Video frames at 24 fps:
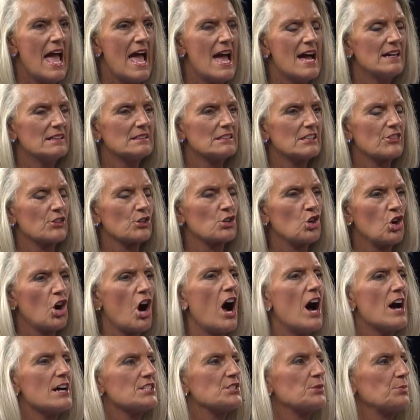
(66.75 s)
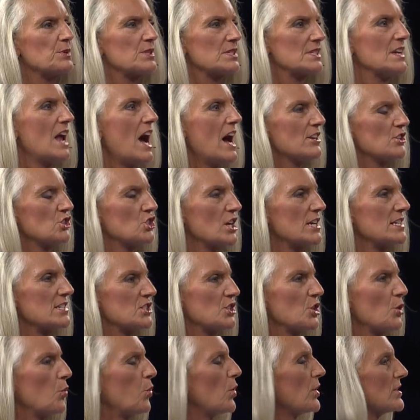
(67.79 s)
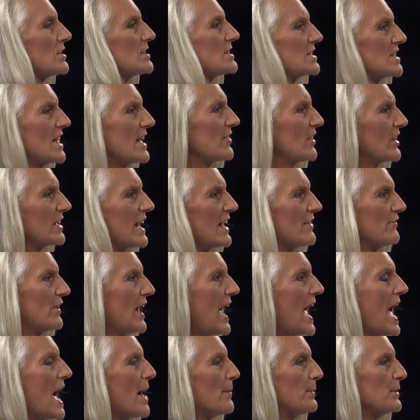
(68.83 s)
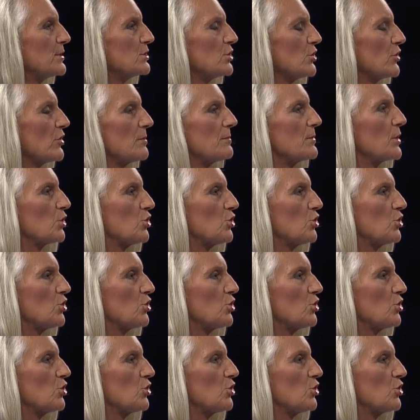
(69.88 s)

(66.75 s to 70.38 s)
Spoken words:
And the cross was not just the worst thing that ever happened to them,